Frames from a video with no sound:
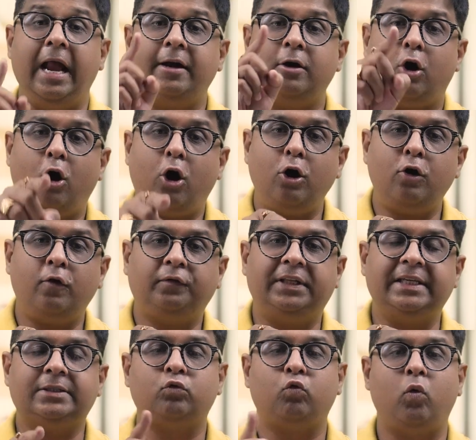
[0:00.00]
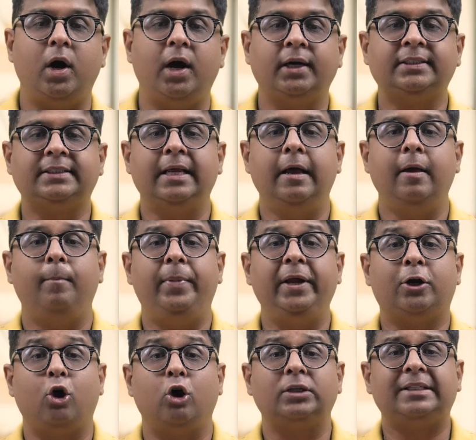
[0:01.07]
And all of this works
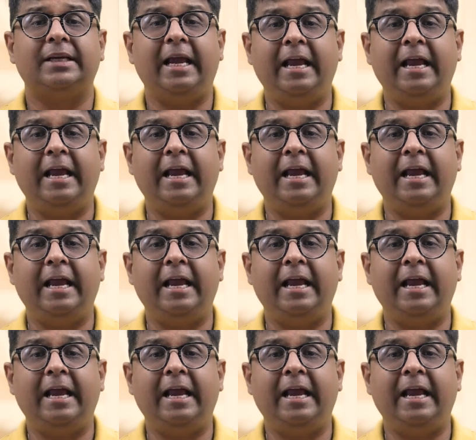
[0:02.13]
because